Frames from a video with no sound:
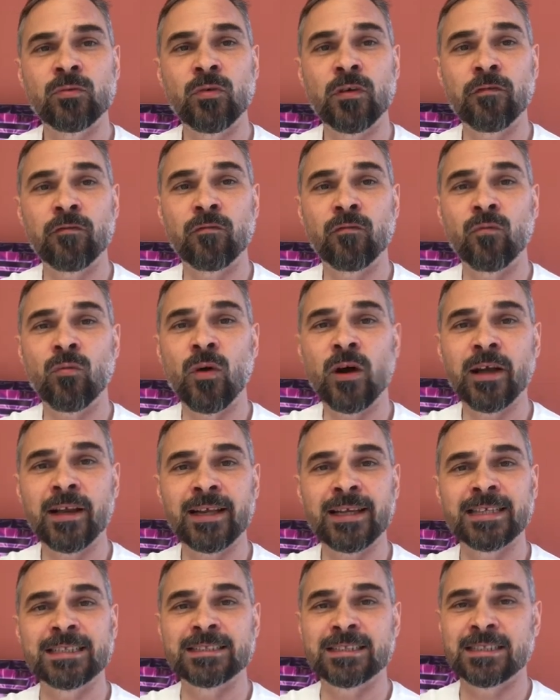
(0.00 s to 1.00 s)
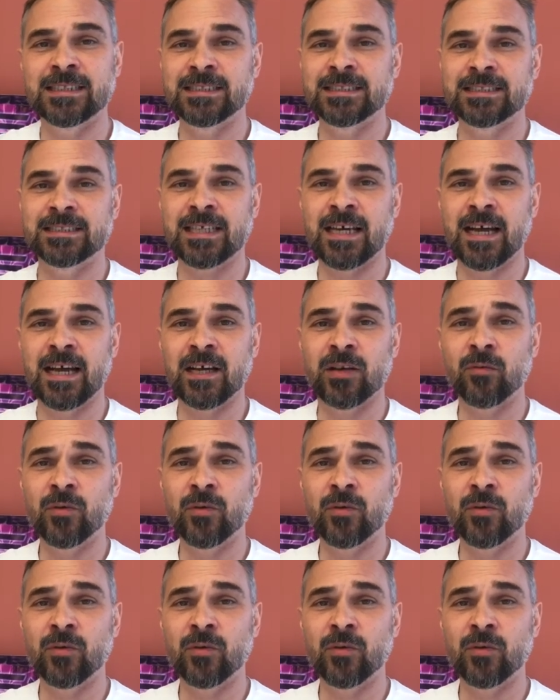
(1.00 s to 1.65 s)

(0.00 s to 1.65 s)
with what is inside.